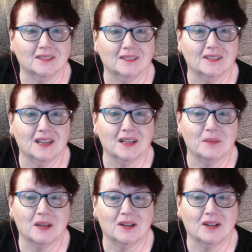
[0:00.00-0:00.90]
They're not
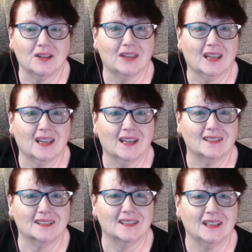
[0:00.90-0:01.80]
about all that kind of
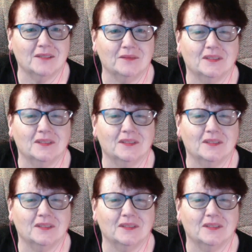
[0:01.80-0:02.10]
stuff.